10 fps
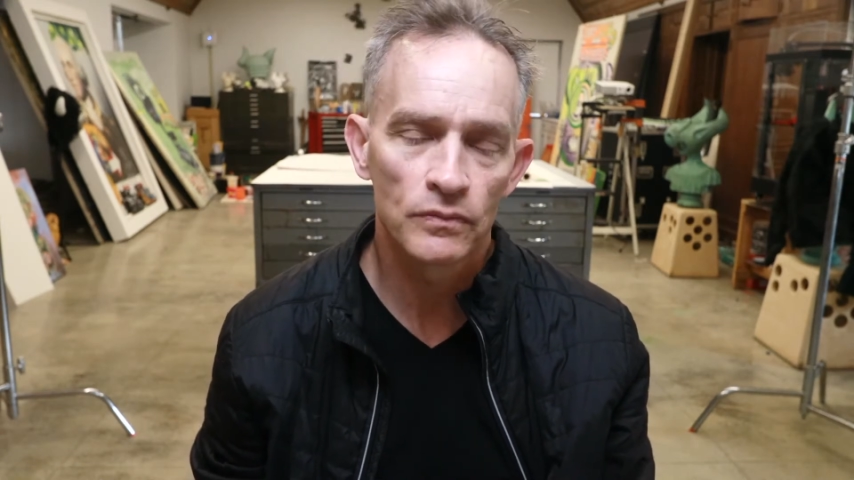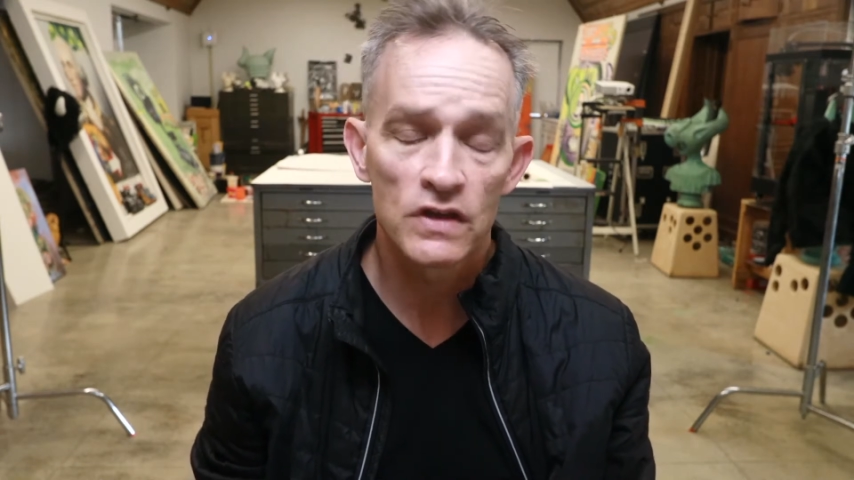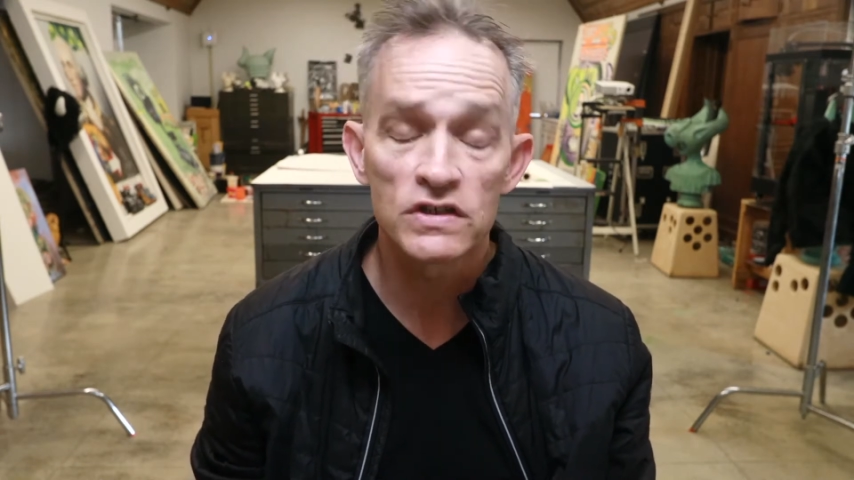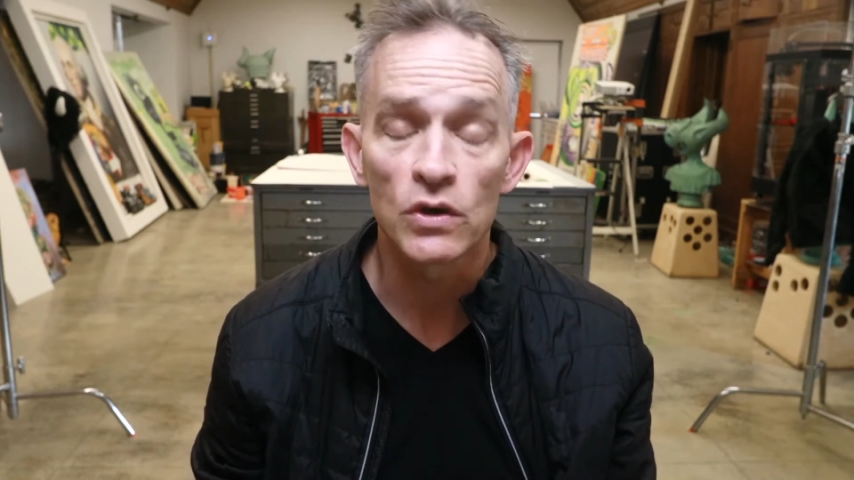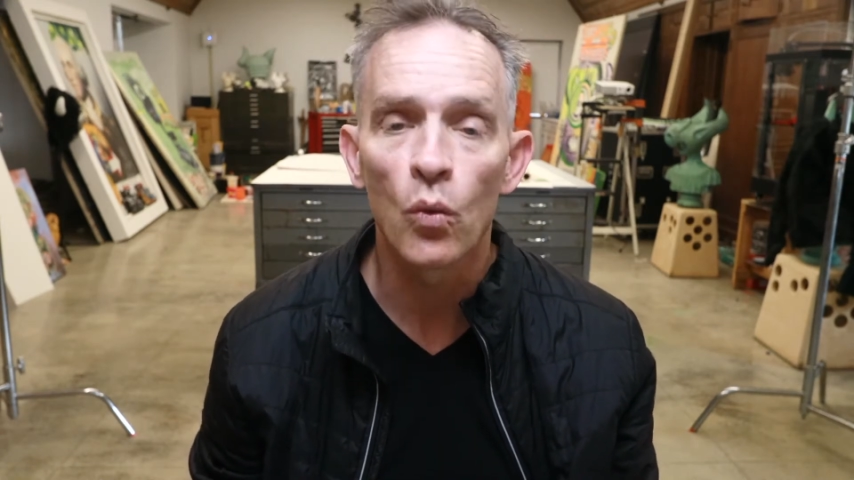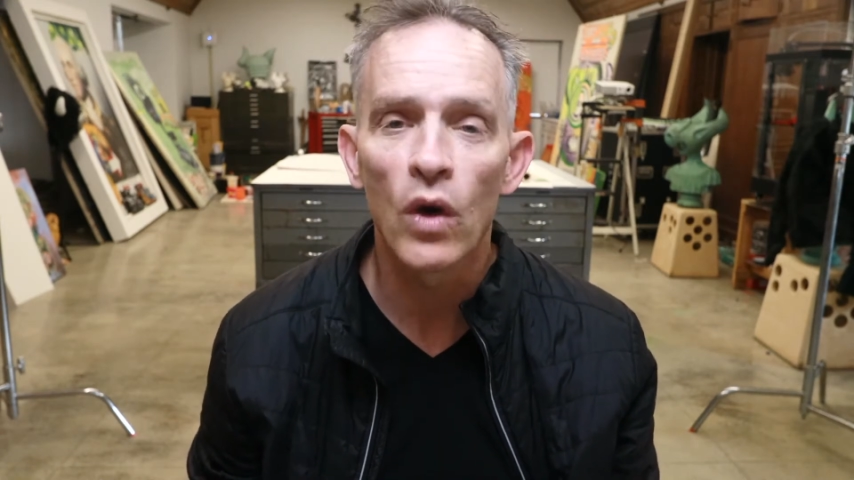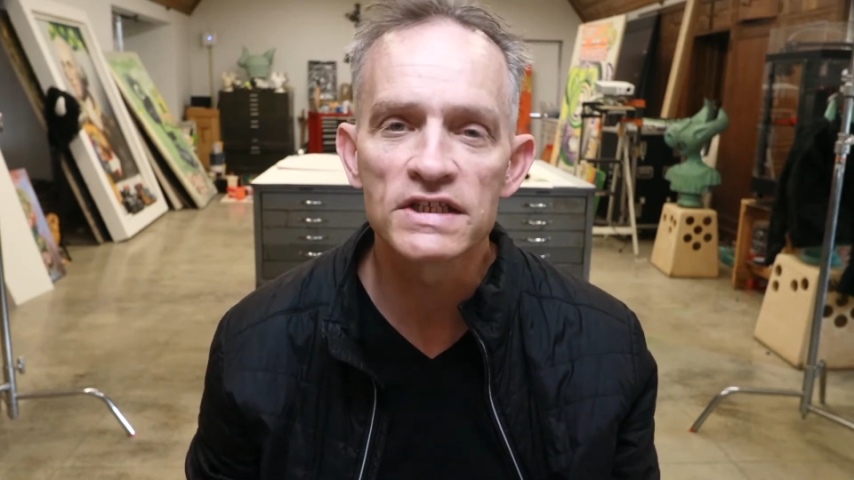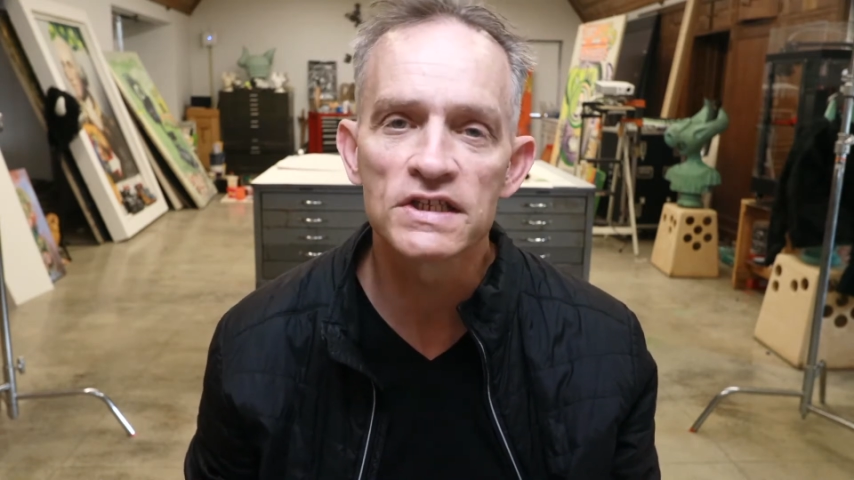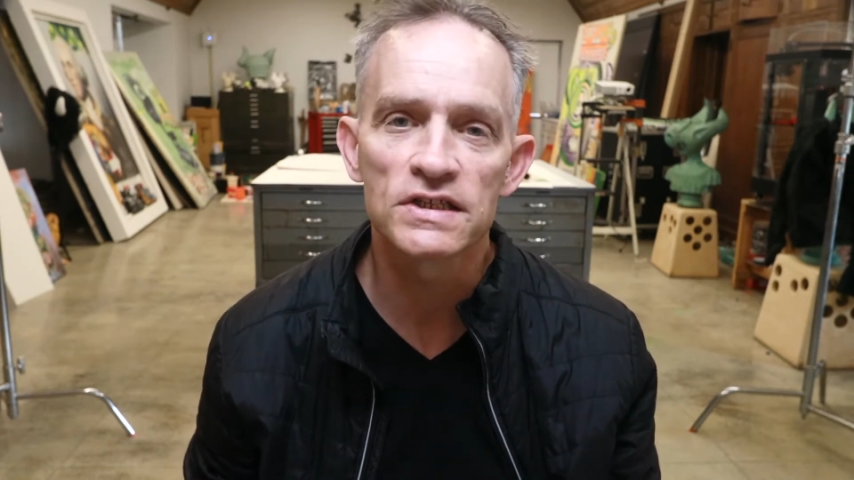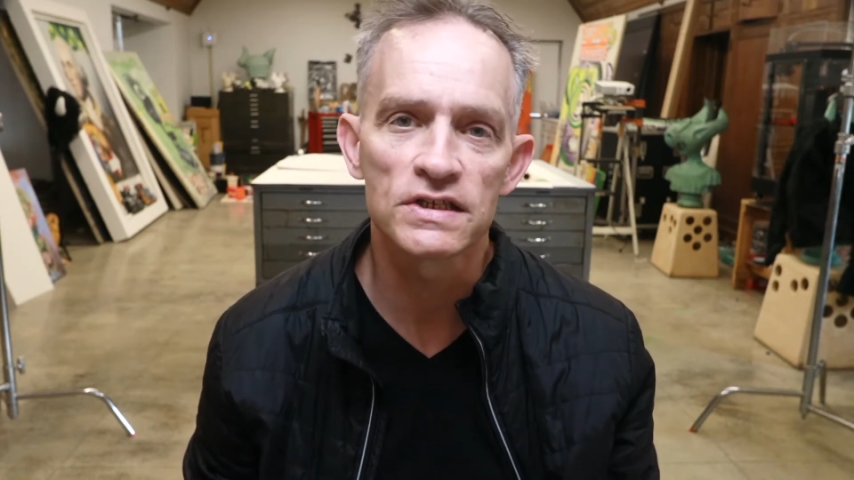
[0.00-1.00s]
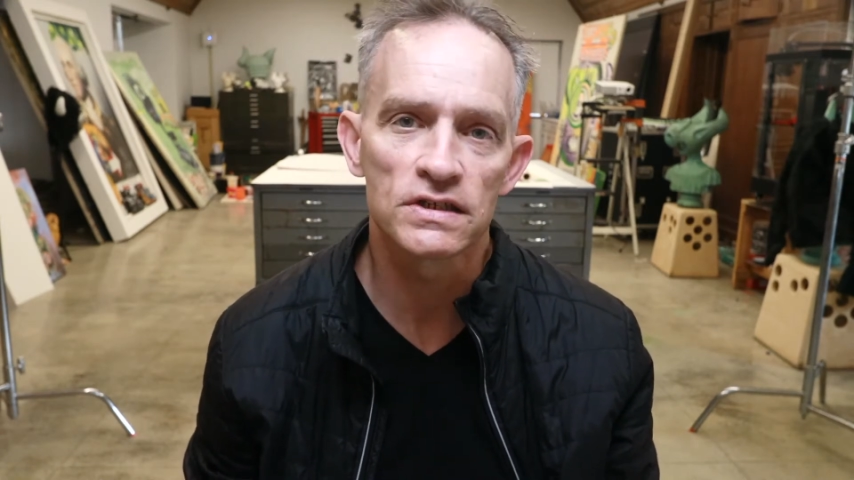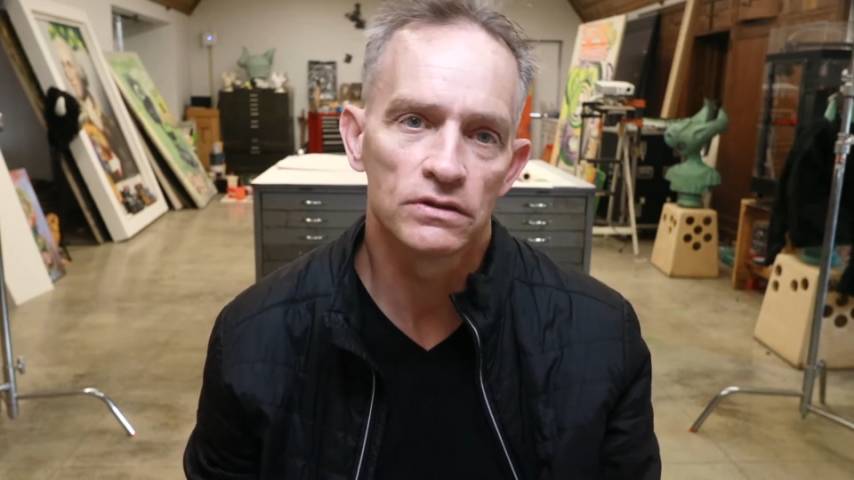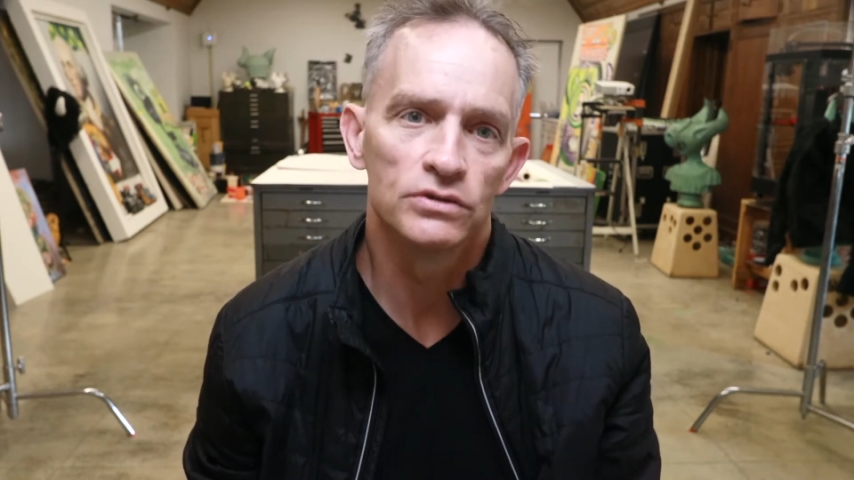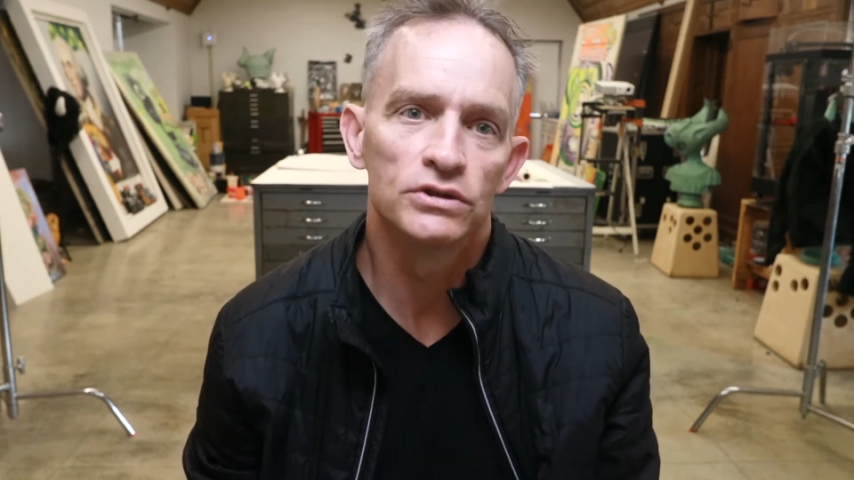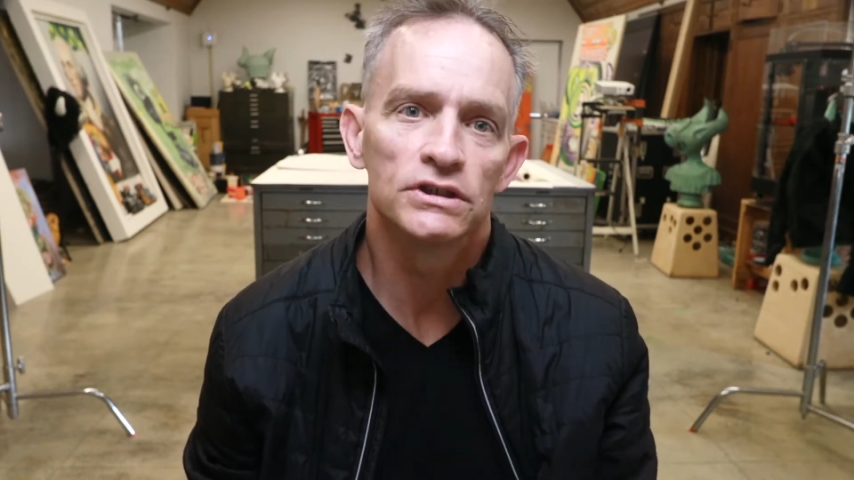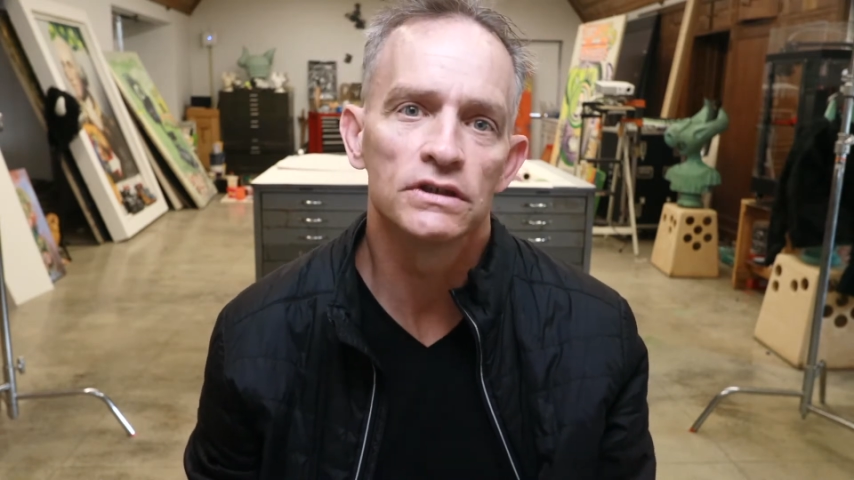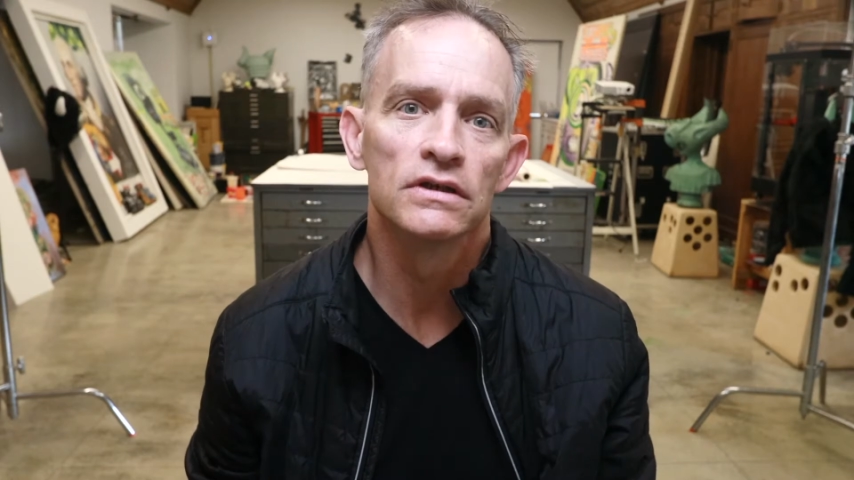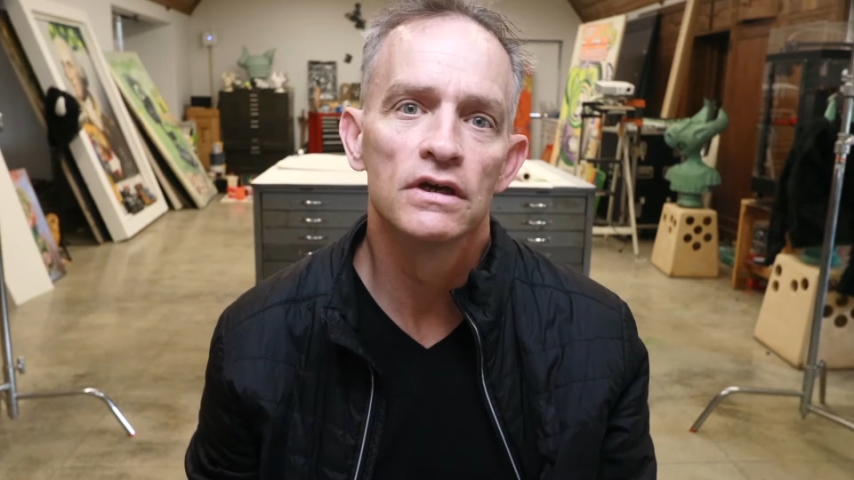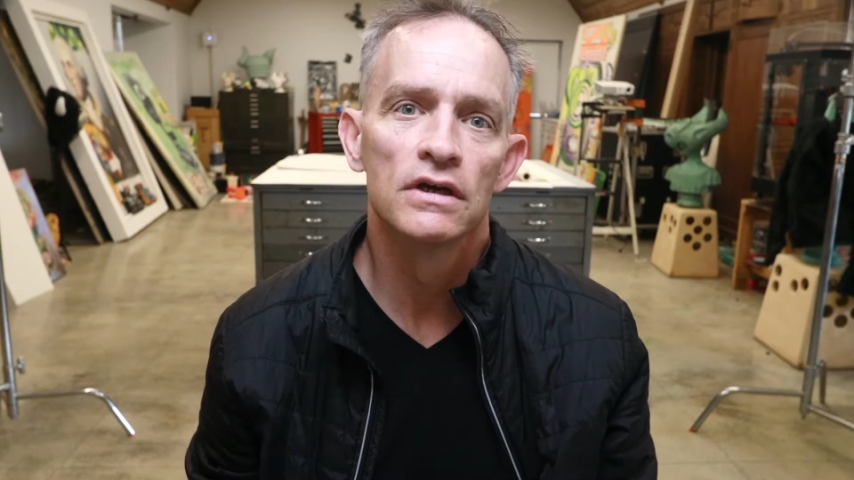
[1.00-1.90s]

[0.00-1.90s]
So what's the solution?